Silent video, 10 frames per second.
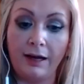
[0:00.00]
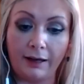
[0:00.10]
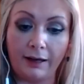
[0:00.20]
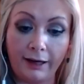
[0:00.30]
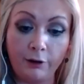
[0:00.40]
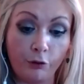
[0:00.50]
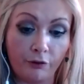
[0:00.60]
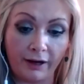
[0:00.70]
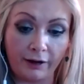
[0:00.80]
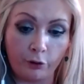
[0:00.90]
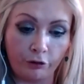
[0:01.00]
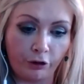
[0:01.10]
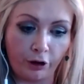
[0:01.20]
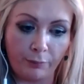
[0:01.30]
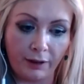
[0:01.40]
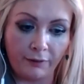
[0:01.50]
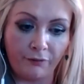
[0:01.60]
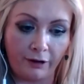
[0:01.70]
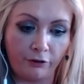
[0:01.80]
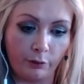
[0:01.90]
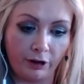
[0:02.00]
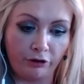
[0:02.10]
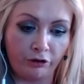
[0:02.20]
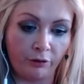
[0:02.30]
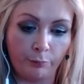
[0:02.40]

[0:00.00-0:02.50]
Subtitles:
And I know the records could be if I so wished,